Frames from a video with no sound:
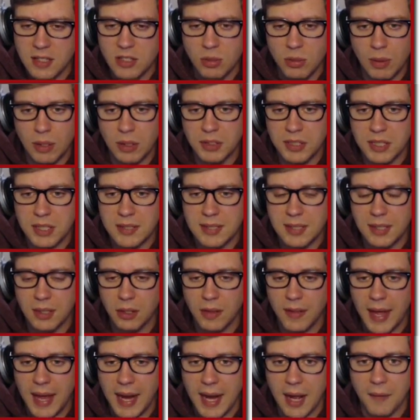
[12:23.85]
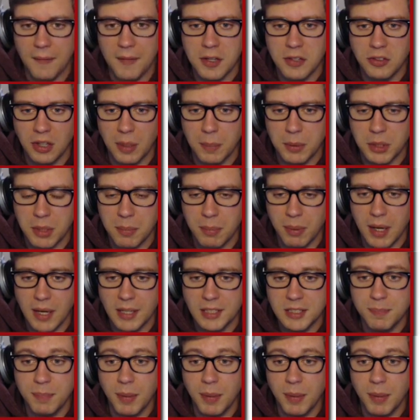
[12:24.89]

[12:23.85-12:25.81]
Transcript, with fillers: So I'll detail that out in the description box.